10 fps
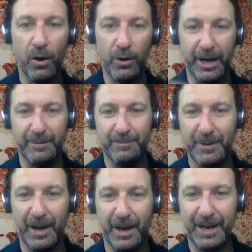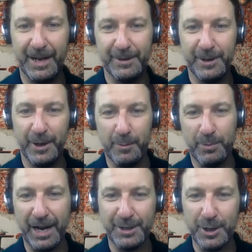Okay. I got a
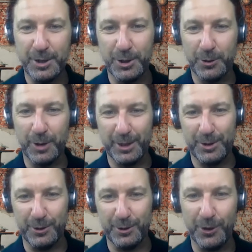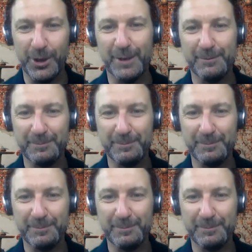practitioner question for you.